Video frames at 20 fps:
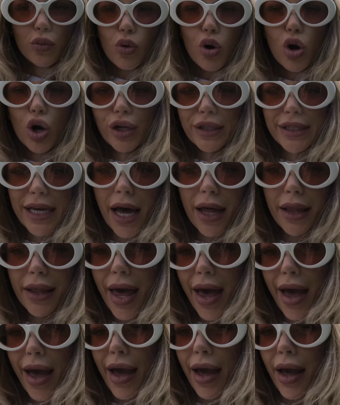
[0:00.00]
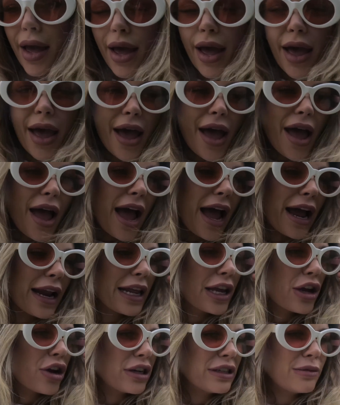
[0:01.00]
to walk down there,
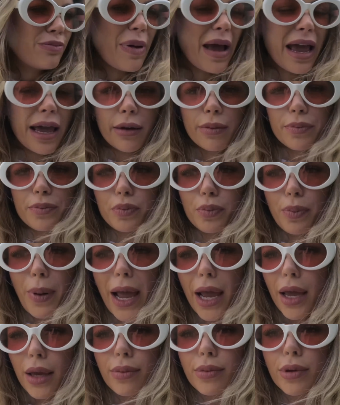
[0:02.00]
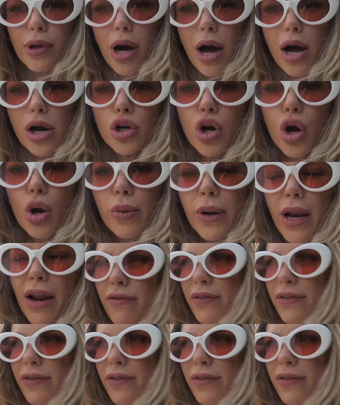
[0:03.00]
and he goes, babe, babe, you can't go when